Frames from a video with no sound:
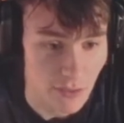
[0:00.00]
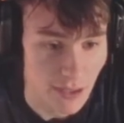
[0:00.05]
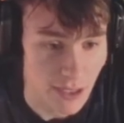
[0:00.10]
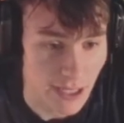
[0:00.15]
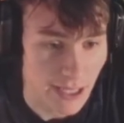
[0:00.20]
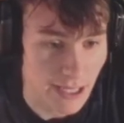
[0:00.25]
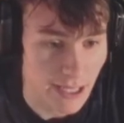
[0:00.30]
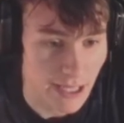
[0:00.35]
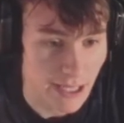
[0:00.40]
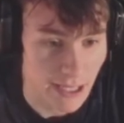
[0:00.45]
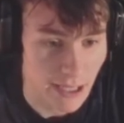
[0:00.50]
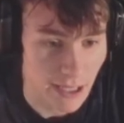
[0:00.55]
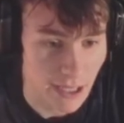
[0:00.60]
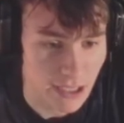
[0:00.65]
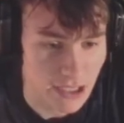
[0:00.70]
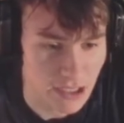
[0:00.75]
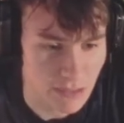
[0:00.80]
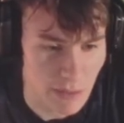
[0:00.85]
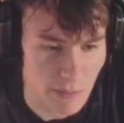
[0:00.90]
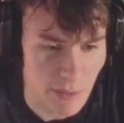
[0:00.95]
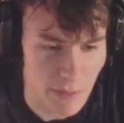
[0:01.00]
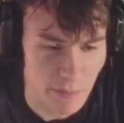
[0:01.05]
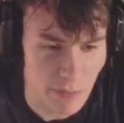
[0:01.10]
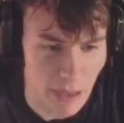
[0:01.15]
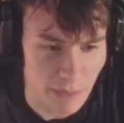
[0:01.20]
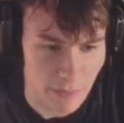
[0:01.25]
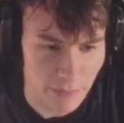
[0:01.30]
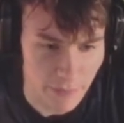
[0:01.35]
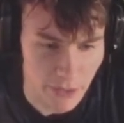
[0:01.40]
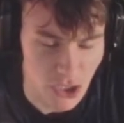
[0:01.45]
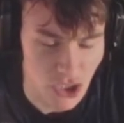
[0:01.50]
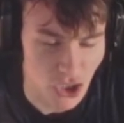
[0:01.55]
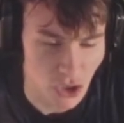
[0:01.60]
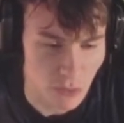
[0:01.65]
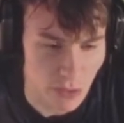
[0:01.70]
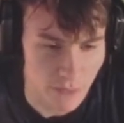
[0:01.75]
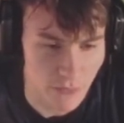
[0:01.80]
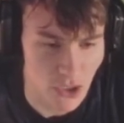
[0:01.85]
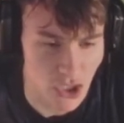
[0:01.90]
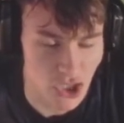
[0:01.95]
actually it might be Mbappe, I'm not sure.
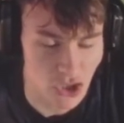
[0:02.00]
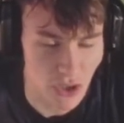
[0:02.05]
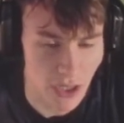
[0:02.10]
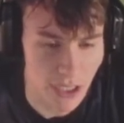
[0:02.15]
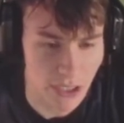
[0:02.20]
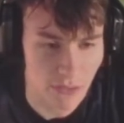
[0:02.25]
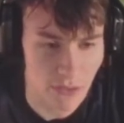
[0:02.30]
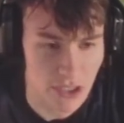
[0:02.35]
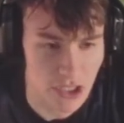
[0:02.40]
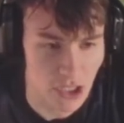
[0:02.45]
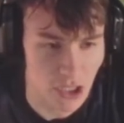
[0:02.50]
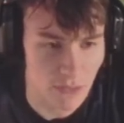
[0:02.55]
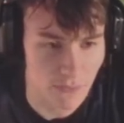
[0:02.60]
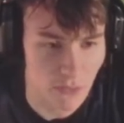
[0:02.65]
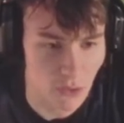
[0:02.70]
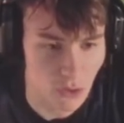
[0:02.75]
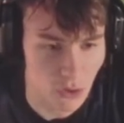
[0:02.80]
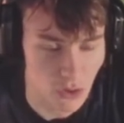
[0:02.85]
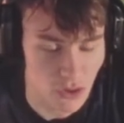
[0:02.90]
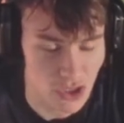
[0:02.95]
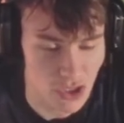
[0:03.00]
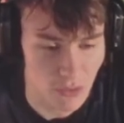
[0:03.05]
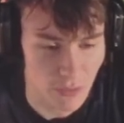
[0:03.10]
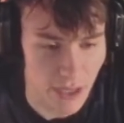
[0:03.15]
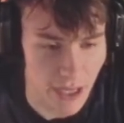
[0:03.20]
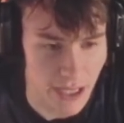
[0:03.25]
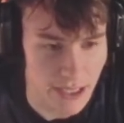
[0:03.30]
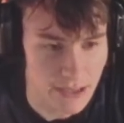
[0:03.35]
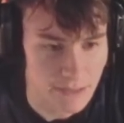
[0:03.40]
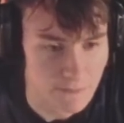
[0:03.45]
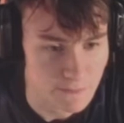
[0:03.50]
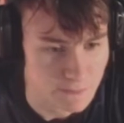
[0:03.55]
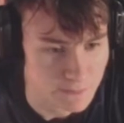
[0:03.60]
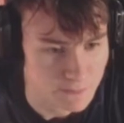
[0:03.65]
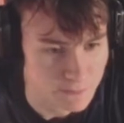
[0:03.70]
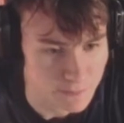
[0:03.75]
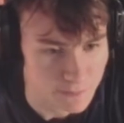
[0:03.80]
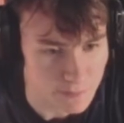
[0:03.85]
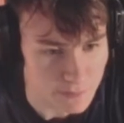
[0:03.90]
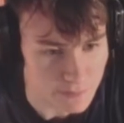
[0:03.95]
Whatever his striker is there, Flowcooks in the red,
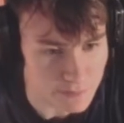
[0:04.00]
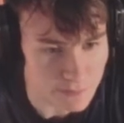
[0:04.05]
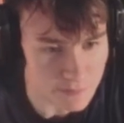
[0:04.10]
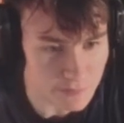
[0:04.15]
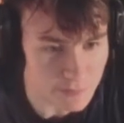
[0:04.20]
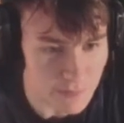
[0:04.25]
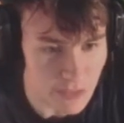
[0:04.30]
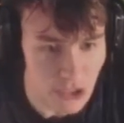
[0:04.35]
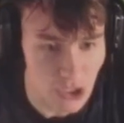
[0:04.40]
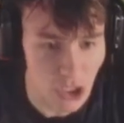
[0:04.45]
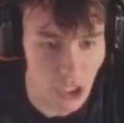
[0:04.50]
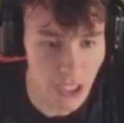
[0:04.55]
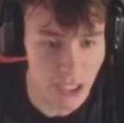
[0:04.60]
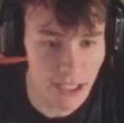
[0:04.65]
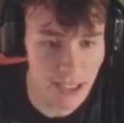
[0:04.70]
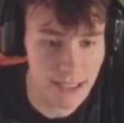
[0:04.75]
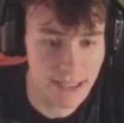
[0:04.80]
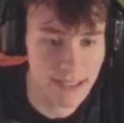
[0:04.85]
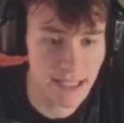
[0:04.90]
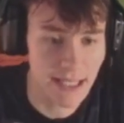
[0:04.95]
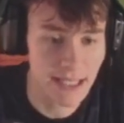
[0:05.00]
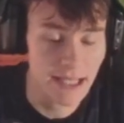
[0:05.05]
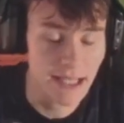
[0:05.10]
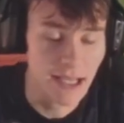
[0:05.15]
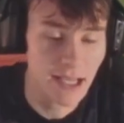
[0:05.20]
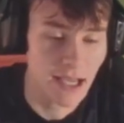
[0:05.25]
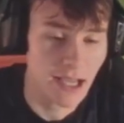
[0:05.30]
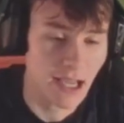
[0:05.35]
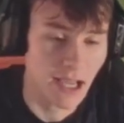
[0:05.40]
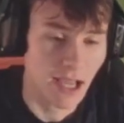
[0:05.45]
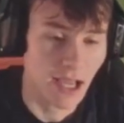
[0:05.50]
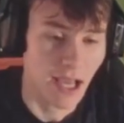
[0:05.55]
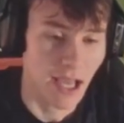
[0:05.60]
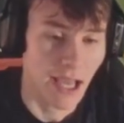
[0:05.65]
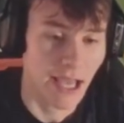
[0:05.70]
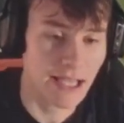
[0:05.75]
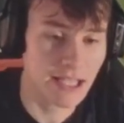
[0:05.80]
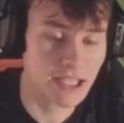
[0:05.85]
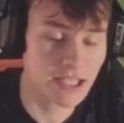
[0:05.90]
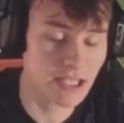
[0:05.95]
you'll see
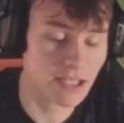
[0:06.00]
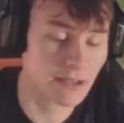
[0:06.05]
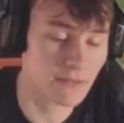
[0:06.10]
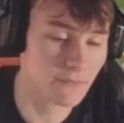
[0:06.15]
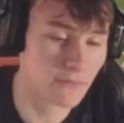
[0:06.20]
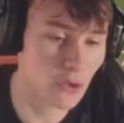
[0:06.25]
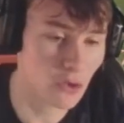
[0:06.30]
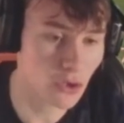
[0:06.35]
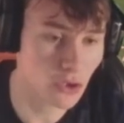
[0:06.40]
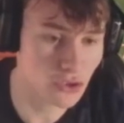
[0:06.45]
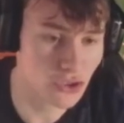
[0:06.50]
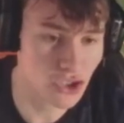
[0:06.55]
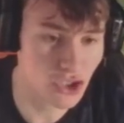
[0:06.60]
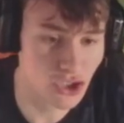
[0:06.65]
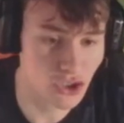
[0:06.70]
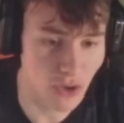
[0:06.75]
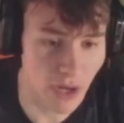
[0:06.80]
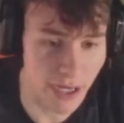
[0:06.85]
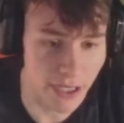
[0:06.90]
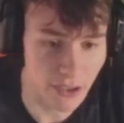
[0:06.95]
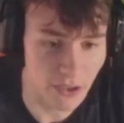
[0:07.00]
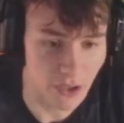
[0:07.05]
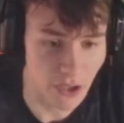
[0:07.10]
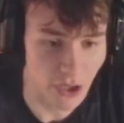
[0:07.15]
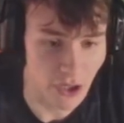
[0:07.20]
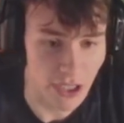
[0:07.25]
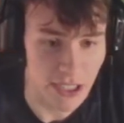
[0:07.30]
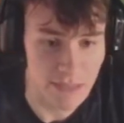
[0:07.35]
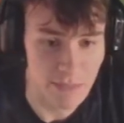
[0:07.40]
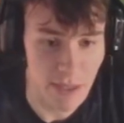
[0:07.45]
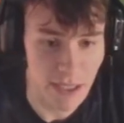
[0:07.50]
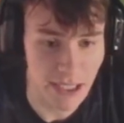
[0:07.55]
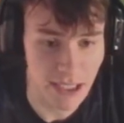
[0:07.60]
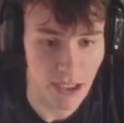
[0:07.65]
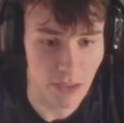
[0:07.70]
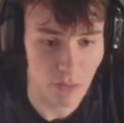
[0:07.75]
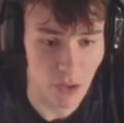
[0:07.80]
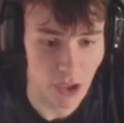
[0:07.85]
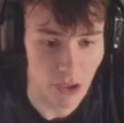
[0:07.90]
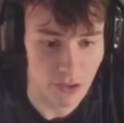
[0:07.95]
his Flowcooks' striker now is making
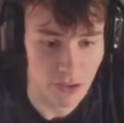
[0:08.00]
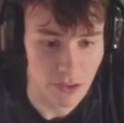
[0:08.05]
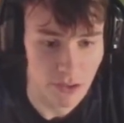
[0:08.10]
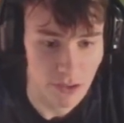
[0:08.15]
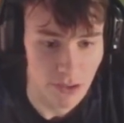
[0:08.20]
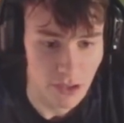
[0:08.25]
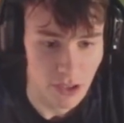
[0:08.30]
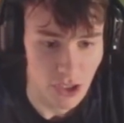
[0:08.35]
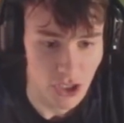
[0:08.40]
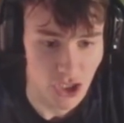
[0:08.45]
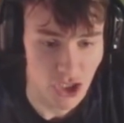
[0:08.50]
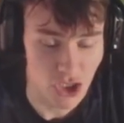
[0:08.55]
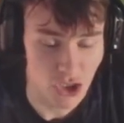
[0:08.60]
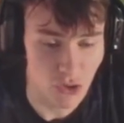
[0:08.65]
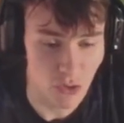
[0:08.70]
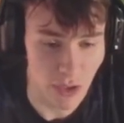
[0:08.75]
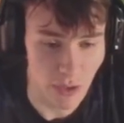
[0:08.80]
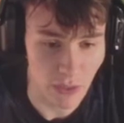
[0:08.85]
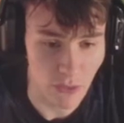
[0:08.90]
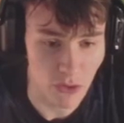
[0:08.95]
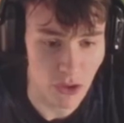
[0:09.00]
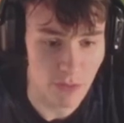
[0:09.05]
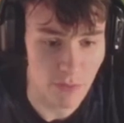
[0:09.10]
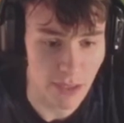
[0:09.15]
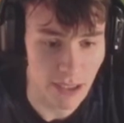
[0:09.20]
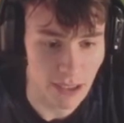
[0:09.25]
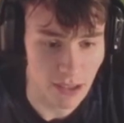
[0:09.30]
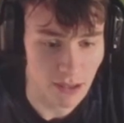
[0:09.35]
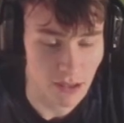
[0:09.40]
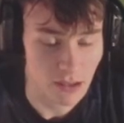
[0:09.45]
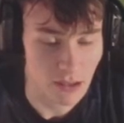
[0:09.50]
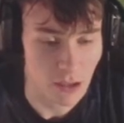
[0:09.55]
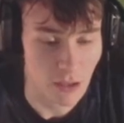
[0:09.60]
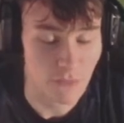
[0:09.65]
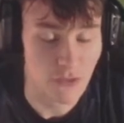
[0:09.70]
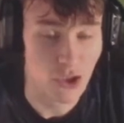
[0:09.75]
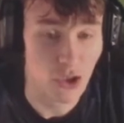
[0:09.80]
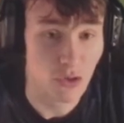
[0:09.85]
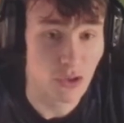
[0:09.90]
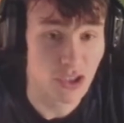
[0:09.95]
the run straight through the middle
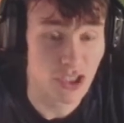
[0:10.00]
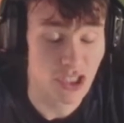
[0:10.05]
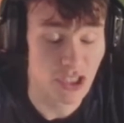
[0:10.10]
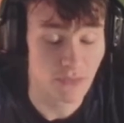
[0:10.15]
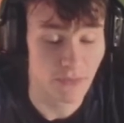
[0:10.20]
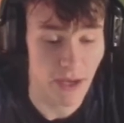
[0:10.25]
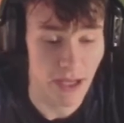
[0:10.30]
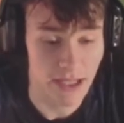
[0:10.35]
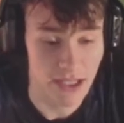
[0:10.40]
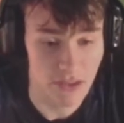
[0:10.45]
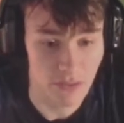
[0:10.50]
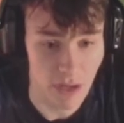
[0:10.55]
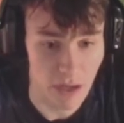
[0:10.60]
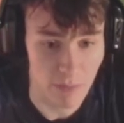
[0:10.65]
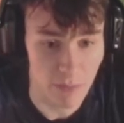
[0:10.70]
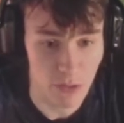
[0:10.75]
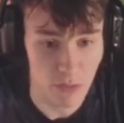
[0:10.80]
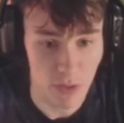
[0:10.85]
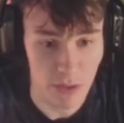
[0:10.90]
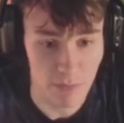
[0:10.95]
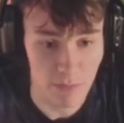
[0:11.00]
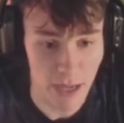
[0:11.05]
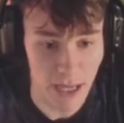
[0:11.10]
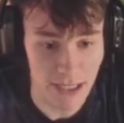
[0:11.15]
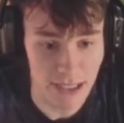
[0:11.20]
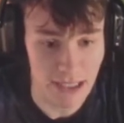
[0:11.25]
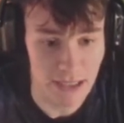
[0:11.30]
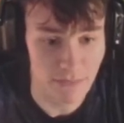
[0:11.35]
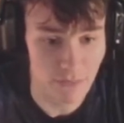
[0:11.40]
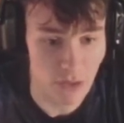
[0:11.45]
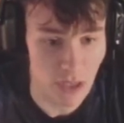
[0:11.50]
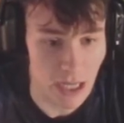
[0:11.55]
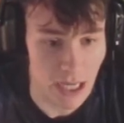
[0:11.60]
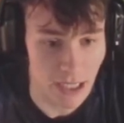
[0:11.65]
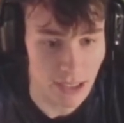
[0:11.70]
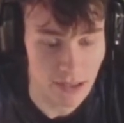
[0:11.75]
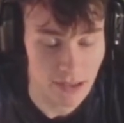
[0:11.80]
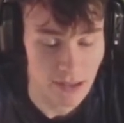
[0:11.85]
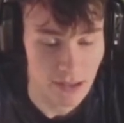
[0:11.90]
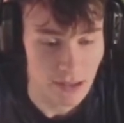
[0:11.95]
of Jonas' defence, right between Mendy and
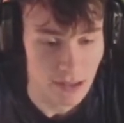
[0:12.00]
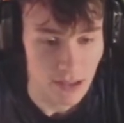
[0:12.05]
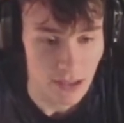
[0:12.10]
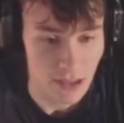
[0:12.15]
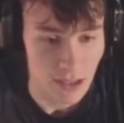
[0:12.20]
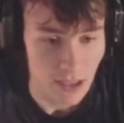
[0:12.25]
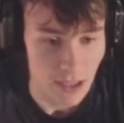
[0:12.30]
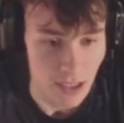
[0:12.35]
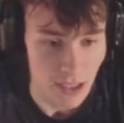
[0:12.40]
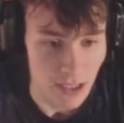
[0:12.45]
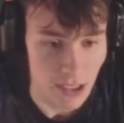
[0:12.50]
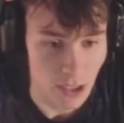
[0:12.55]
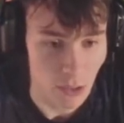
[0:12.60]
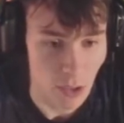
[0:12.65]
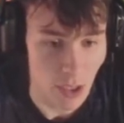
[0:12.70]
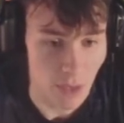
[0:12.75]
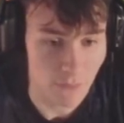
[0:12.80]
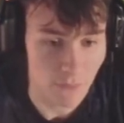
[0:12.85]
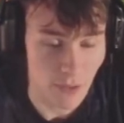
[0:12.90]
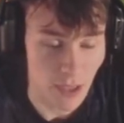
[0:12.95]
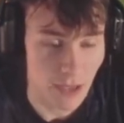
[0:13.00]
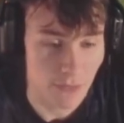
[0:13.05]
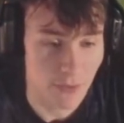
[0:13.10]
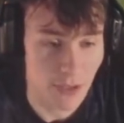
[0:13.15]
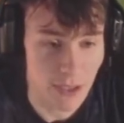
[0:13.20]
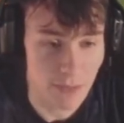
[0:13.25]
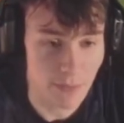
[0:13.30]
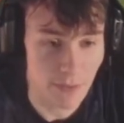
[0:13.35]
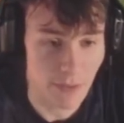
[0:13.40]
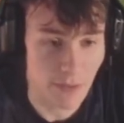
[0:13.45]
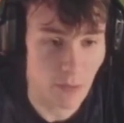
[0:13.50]
Varane. If he